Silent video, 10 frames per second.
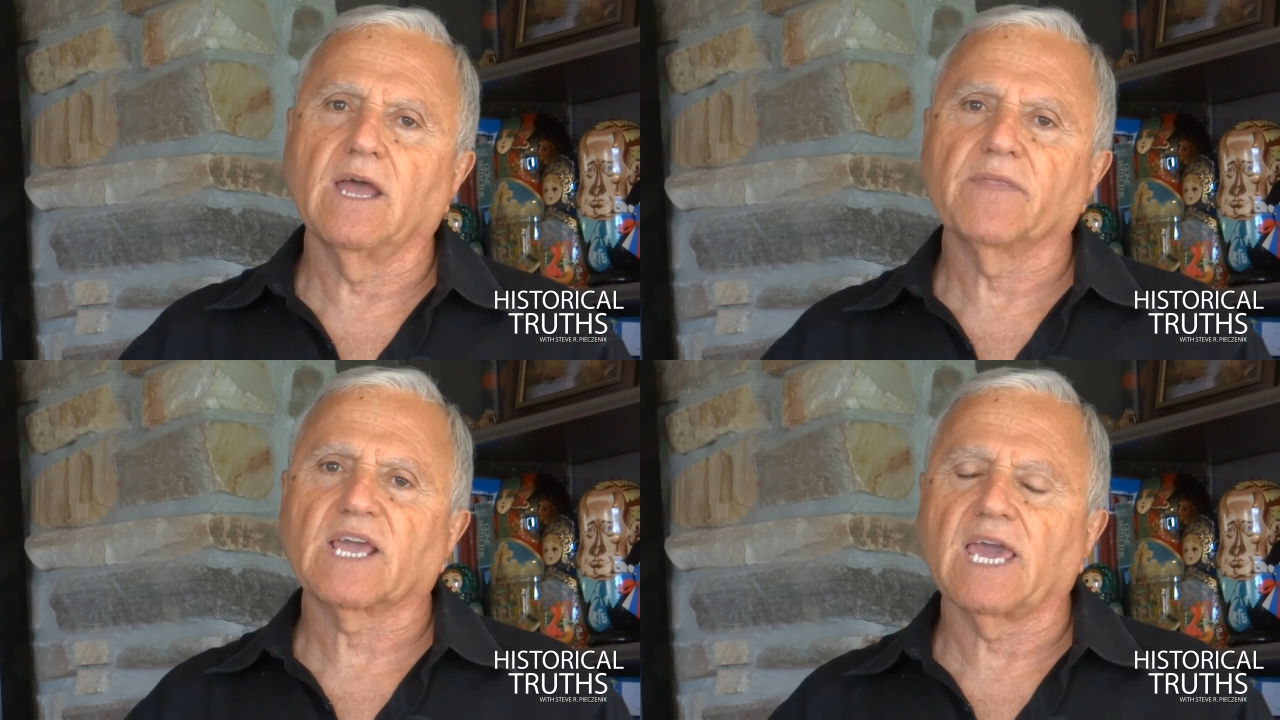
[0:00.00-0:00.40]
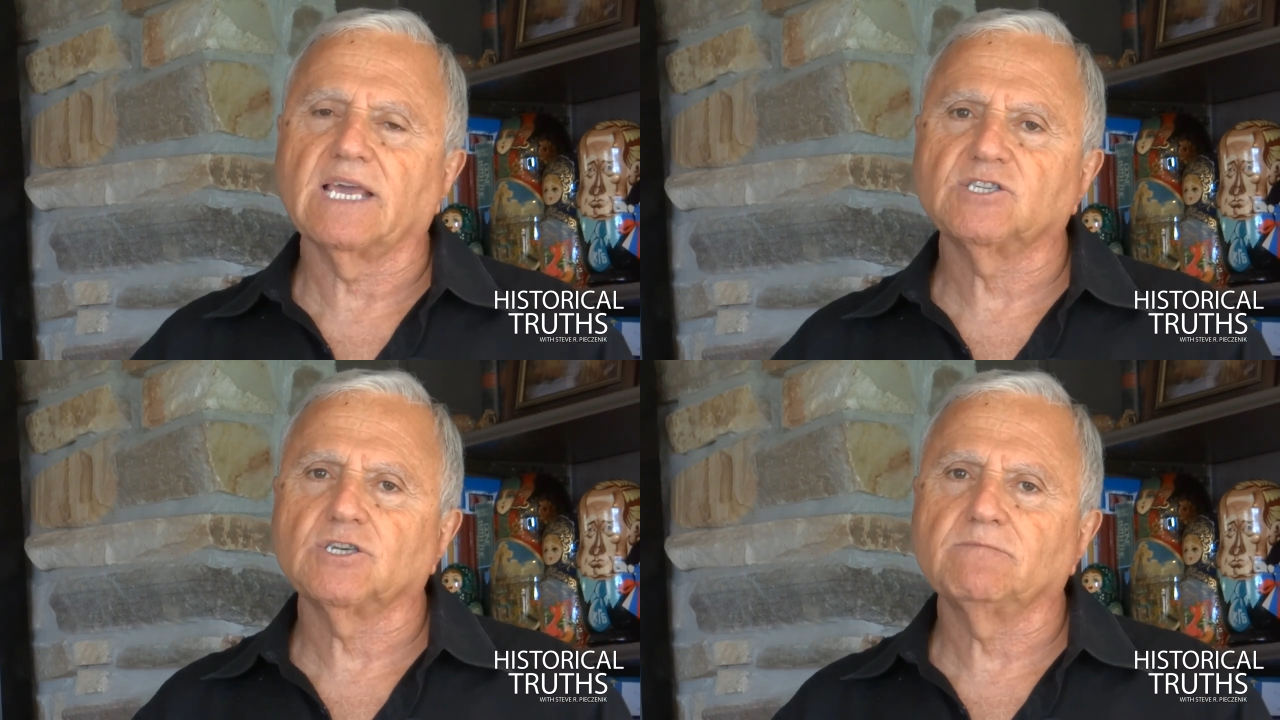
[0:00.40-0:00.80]
And the
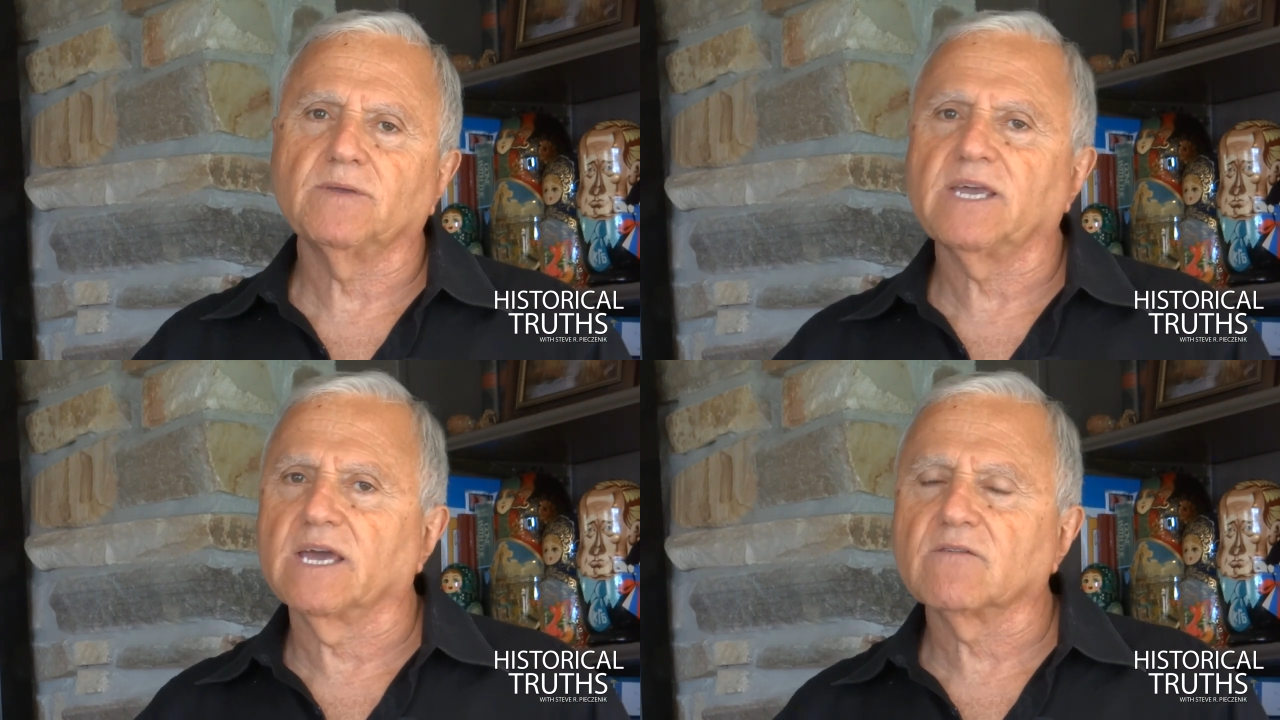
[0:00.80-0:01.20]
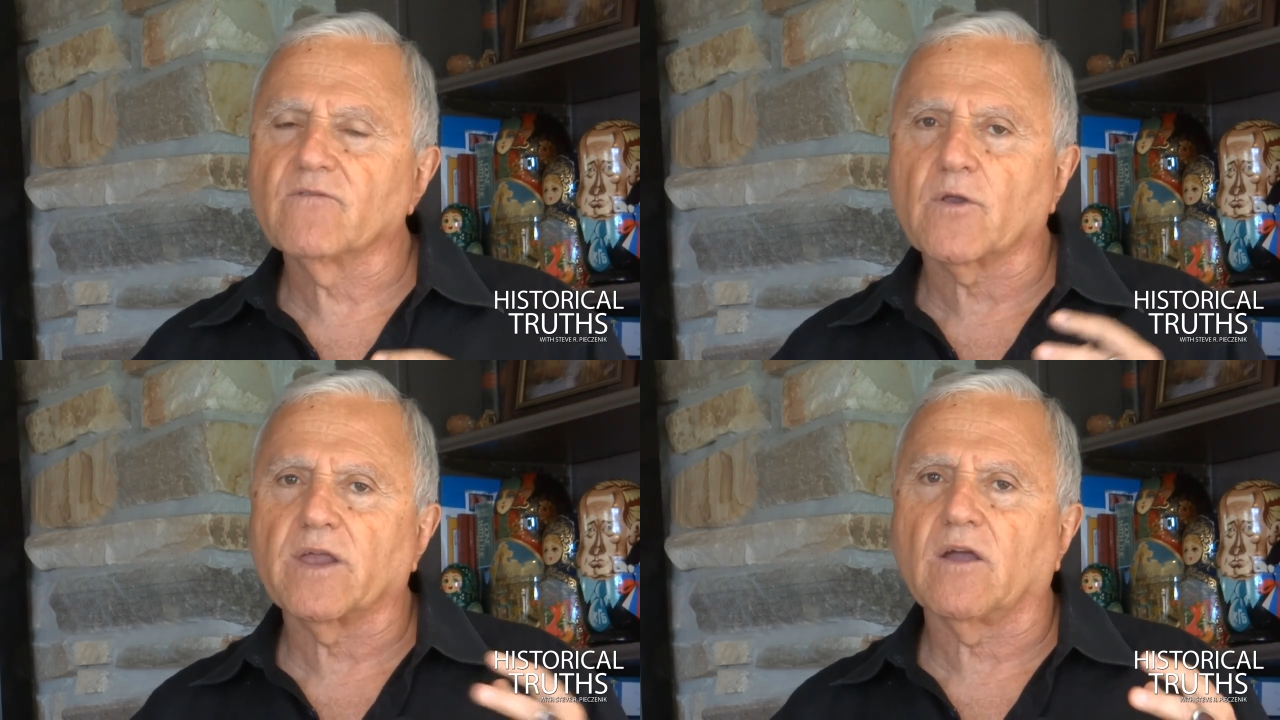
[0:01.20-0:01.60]
KGB had a
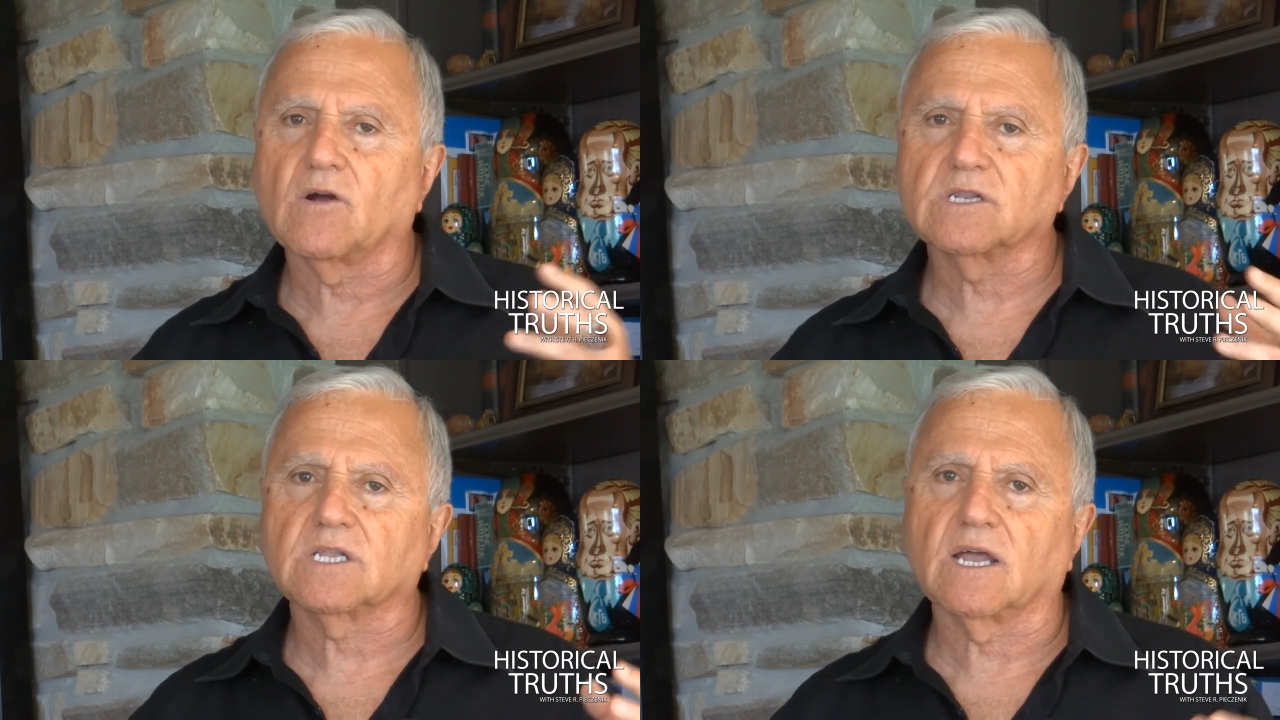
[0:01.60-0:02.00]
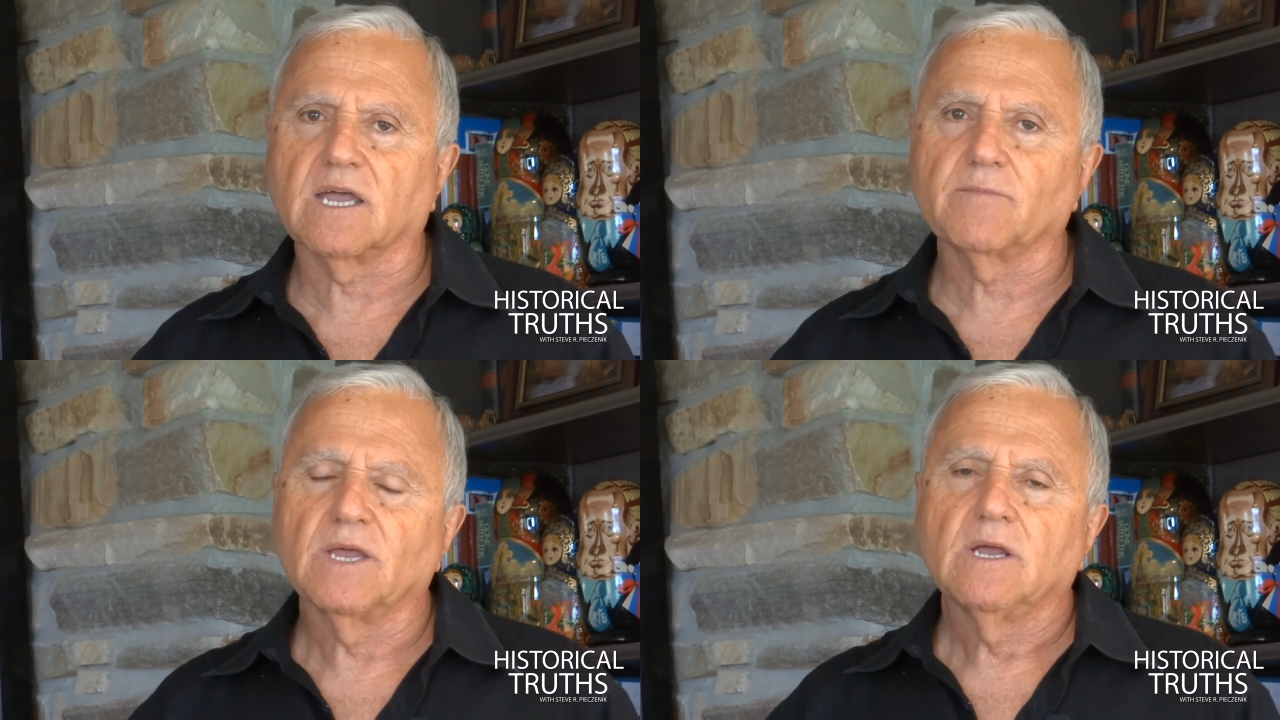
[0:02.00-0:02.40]
very hard
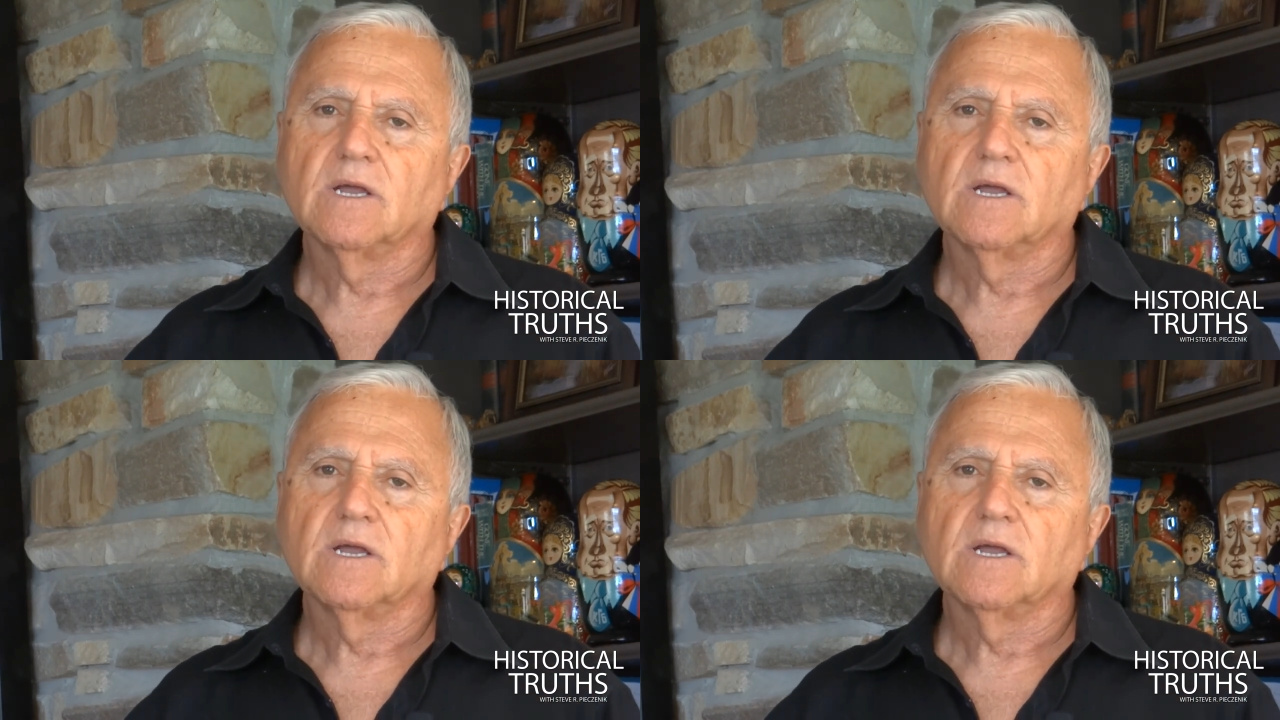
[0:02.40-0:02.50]
time